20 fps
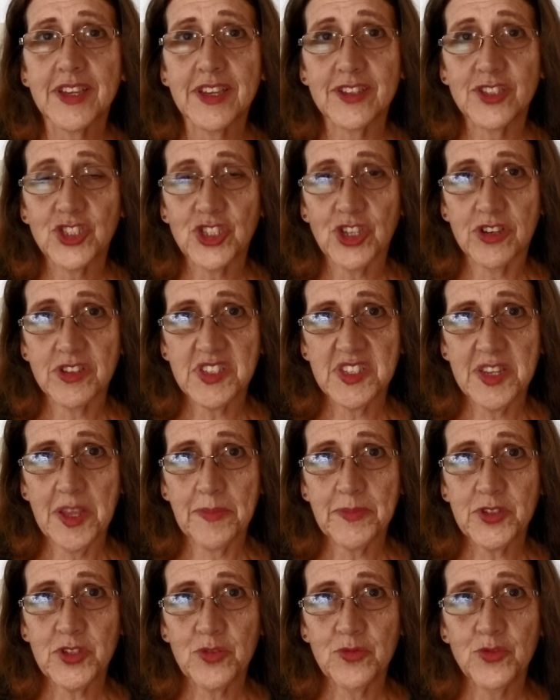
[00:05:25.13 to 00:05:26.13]
Conjuncts
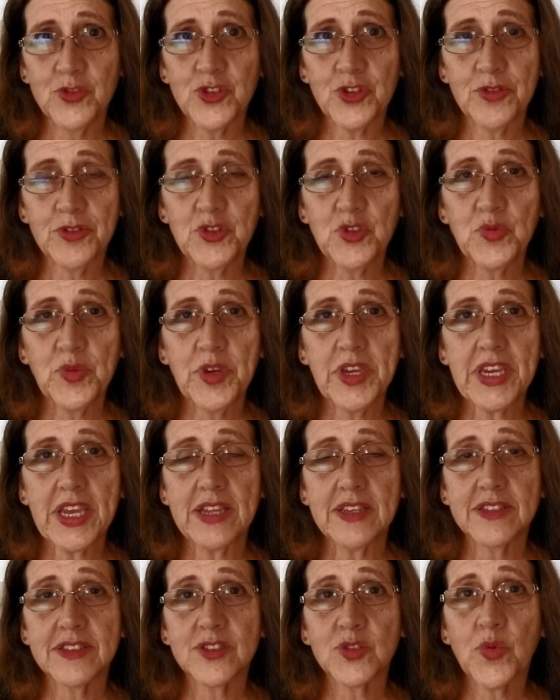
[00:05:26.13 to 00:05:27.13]
Neptune during the
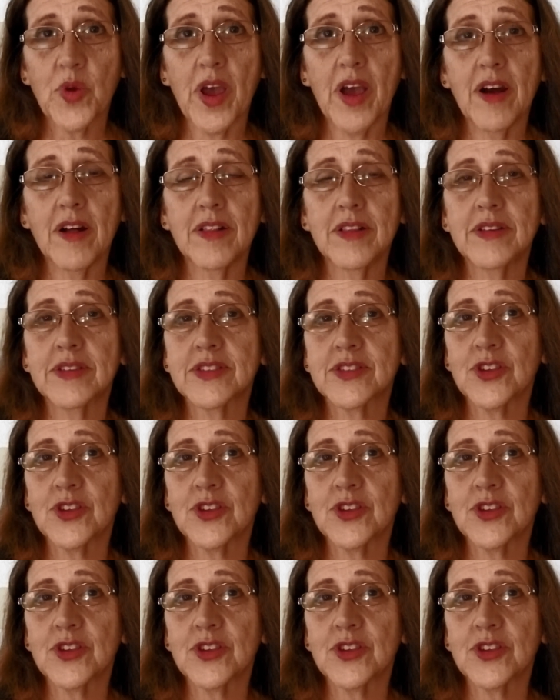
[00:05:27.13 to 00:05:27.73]
weekend as well,